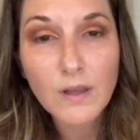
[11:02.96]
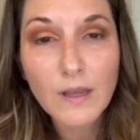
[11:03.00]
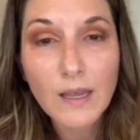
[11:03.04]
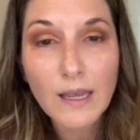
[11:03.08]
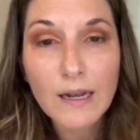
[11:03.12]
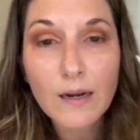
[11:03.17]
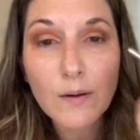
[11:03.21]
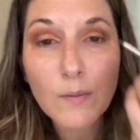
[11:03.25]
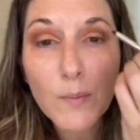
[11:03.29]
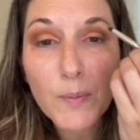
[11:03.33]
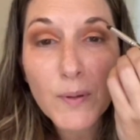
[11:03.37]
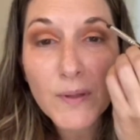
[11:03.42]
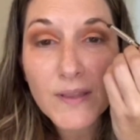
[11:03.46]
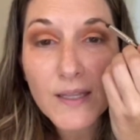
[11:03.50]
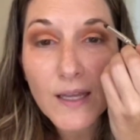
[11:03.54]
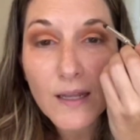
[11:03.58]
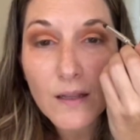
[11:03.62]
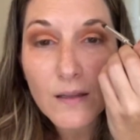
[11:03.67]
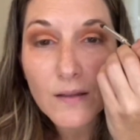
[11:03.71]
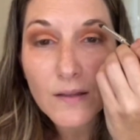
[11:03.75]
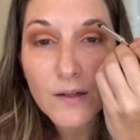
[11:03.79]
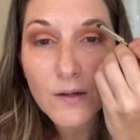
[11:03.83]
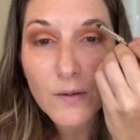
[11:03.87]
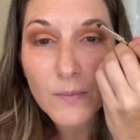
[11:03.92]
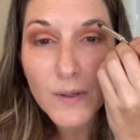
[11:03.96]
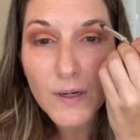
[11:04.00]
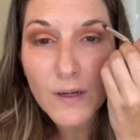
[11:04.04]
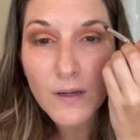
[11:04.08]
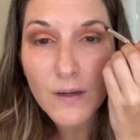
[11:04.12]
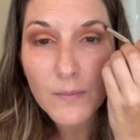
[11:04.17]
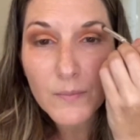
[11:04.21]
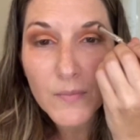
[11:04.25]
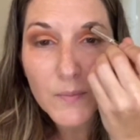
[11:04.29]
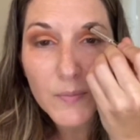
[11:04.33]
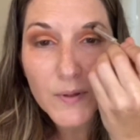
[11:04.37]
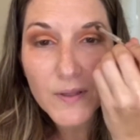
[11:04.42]
And I'm going to put that a little bit,
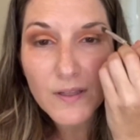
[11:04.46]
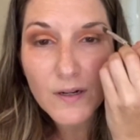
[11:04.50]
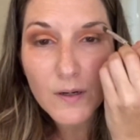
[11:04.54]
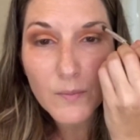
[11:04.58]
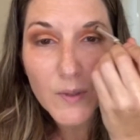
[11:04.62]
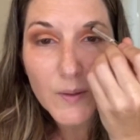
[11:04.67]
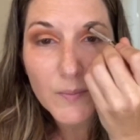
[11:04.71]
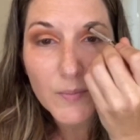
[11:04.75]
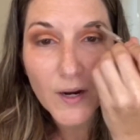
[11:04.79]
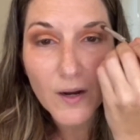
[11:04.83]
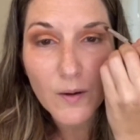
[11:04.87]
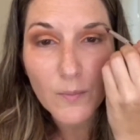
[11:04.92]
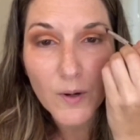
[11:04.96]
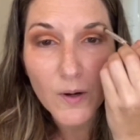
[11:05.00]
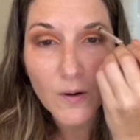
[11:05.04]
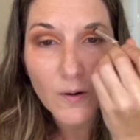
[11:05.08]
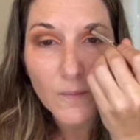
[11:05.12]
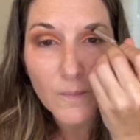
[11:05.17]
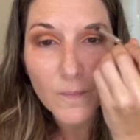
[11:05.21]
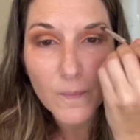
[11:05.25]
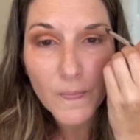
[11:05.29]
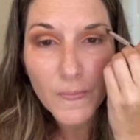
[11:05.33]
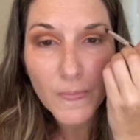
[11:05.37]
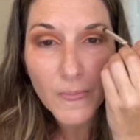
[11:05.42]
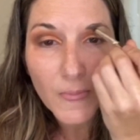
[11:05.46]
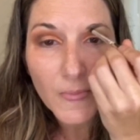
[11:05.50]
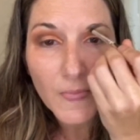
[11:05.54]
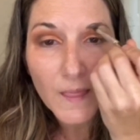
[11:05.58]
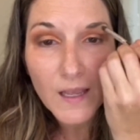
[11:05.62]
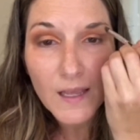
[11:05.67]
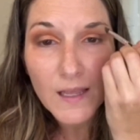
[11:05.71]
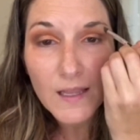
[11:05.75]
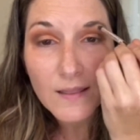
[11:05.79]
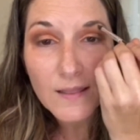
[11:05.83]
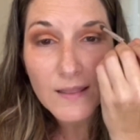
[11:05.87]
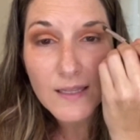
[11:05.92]
I'm going to put that on my brow bone.
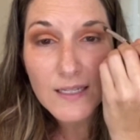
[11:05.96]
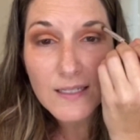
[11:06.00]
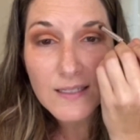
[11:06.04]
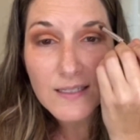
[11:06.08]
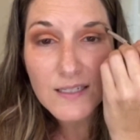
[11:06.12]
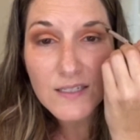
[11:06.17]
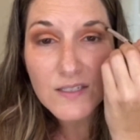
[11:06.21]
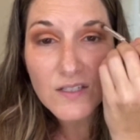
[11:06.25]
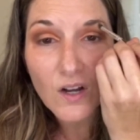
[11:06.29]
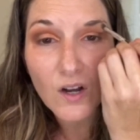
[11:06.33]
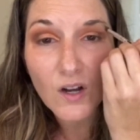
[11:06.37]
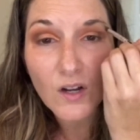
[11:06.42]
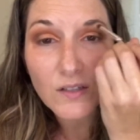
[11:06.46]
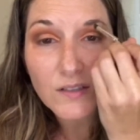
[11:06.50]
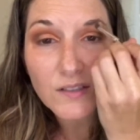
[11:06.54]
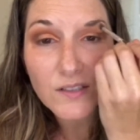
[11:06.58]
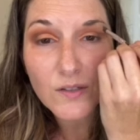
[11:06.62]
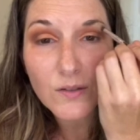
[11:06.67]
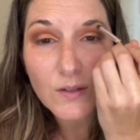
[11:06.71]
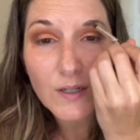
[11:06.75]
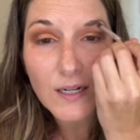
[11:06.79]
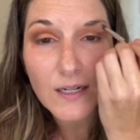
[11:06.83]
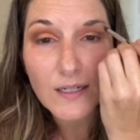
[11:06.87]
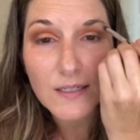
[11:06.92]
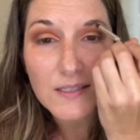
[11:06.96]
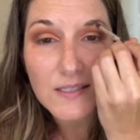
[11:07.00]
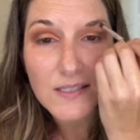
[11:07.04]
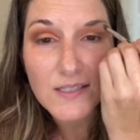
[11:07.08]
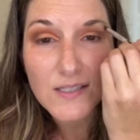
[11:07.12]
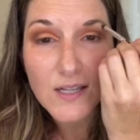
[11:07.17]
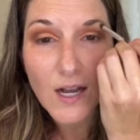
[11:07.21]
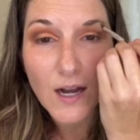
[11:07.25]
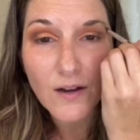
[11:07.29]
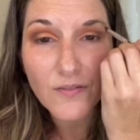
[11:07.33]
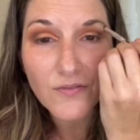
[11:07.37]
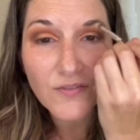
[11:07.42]
This is also going to
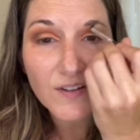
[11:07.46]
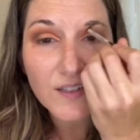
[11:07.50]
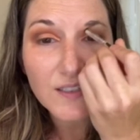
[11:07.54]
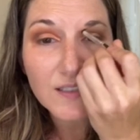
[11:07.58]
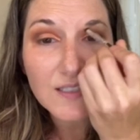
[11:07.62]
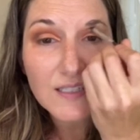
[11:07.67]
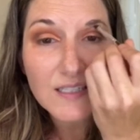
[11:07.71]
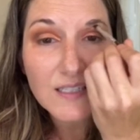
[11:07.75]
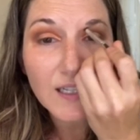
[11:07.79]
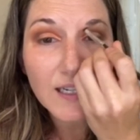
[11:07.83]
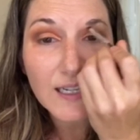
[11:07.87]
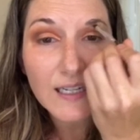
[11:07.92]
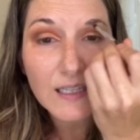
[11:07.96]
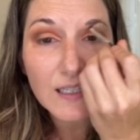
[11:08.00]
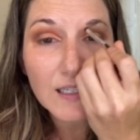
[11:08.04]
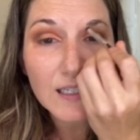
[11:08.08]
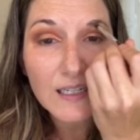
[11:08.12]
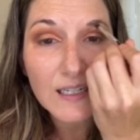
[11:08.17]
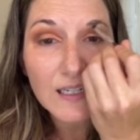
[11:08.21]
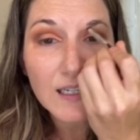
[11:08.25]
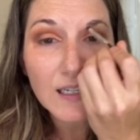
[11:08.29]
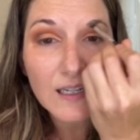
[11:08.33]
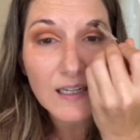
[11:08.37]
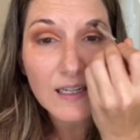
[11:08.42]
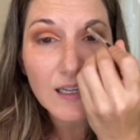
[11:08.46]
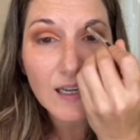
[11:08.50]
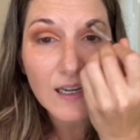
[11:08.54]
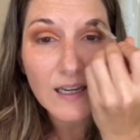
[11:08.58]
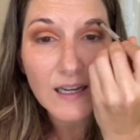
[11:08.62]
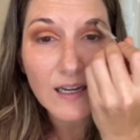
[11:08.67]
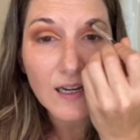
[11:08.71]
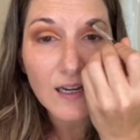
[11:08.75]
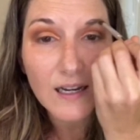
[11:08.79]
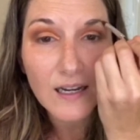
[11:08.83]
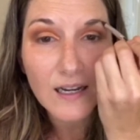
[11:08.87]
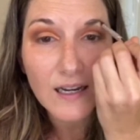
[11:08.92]
soften slightly
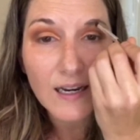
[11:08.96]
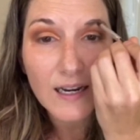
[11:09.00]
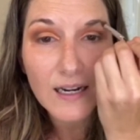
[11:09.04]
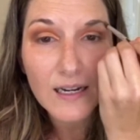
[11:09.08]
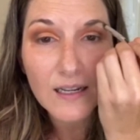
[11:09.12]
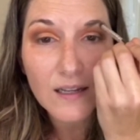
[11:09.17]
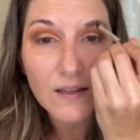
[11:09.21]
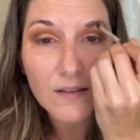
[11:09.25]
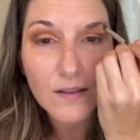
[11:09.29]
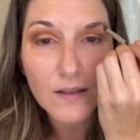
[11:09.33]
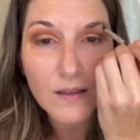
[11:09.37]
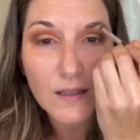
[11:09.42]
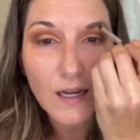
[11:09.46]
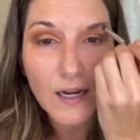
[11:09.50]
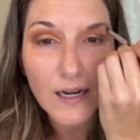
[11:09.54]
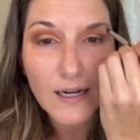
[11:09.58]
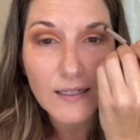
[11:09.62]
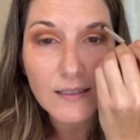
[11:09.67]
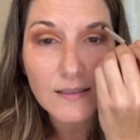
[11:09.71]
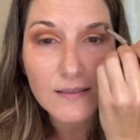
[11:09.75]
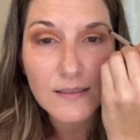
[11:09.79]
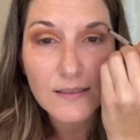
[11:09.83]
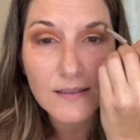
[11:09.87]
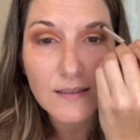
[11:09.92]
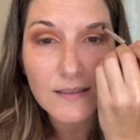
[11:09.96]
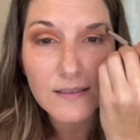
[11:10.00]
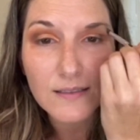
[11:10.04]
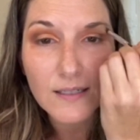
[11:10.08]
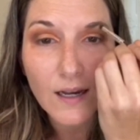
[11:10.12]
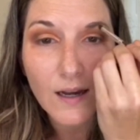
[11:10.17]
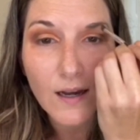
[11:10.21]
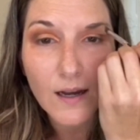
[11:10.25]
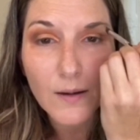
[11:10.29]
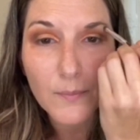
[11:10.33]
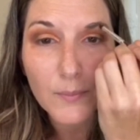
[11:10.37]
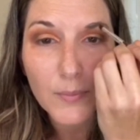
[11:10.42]
any of the lines at the
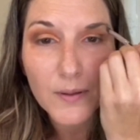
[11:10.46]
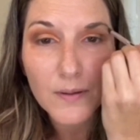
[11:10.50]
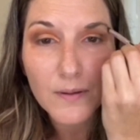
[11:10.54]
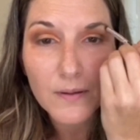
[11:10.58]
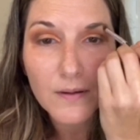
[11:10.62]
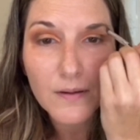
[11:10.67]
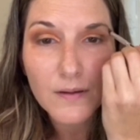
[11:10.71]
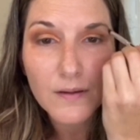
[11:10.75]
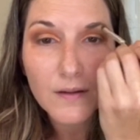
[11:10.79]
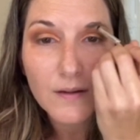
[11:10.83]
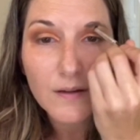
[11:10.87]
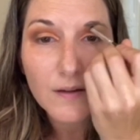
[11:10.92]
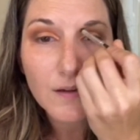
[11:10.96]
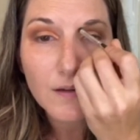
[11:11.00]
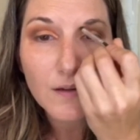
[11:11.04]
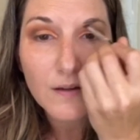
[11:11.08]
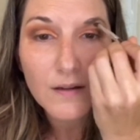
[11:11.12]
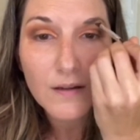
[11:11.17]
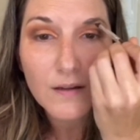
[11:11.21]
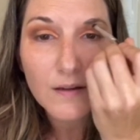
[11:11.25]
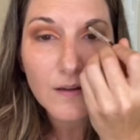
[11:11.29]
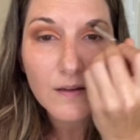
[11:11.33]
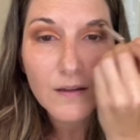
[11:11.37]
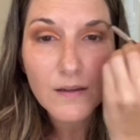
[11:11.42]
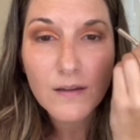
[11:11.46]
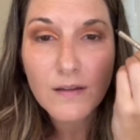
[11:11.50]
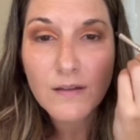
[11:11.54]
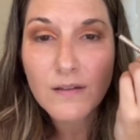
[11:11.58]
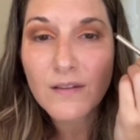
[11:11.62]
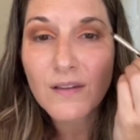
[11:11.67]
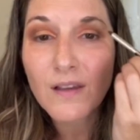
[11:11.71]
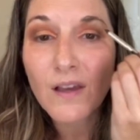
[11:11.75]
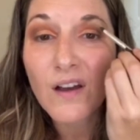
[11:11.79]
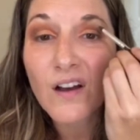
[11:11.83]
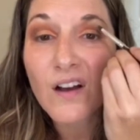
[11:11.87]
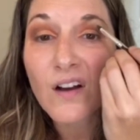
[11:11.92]
top.
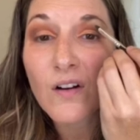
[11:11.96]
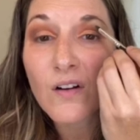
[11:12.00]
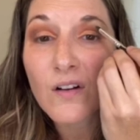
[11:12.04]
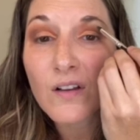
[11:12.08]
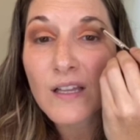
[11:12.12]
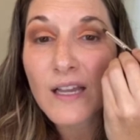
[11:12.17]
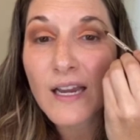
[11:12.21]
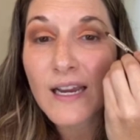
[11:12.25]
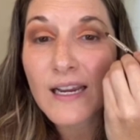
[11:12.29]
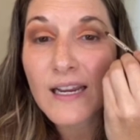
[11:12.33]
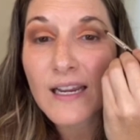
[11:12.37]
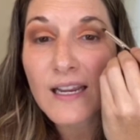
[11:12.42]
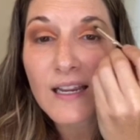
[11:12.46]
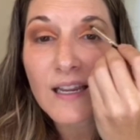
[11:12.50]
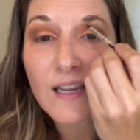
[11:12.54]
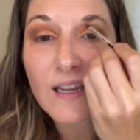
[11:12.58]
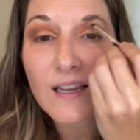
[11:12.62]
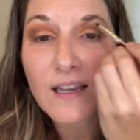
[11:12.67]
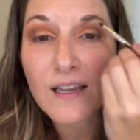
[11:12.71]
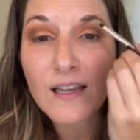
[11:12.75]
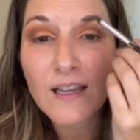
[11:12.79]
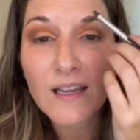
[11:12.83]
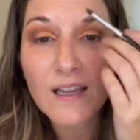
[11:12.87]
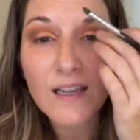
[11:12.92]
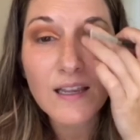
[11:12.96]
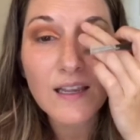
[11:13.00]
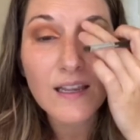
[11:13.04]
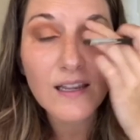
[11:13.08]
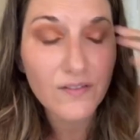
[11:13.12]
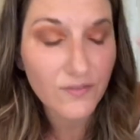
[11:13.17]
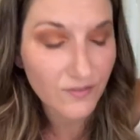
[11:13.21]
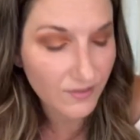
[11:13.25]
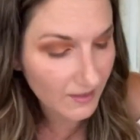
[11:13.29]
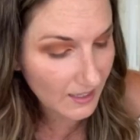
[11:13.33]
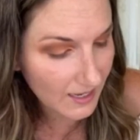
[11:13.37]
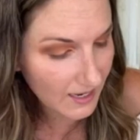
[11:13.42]
So like,
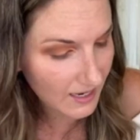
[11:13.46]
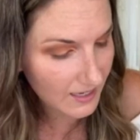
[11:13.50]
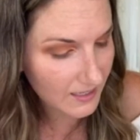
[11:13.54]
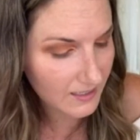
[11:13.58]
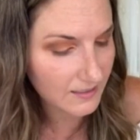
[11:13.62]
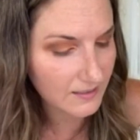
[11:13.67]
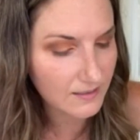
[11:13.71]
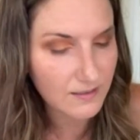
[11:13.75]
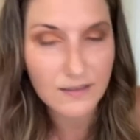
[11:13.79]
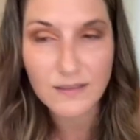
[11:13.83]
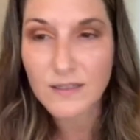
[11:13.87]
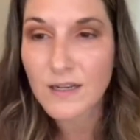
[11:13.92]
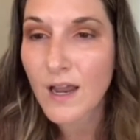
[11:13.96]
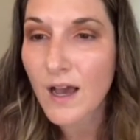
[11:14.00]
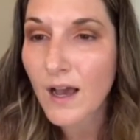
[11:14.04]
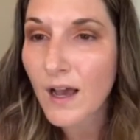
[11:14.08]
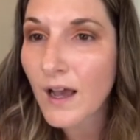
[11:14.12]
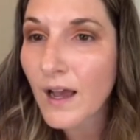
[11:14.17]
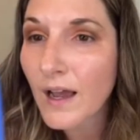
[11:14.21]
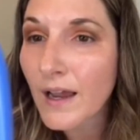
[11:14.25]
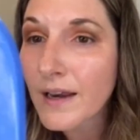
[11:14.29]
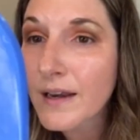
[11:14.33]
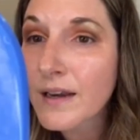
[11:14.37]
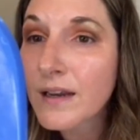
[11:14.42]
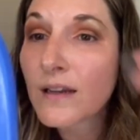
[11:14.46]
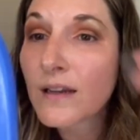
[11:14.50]
if that is not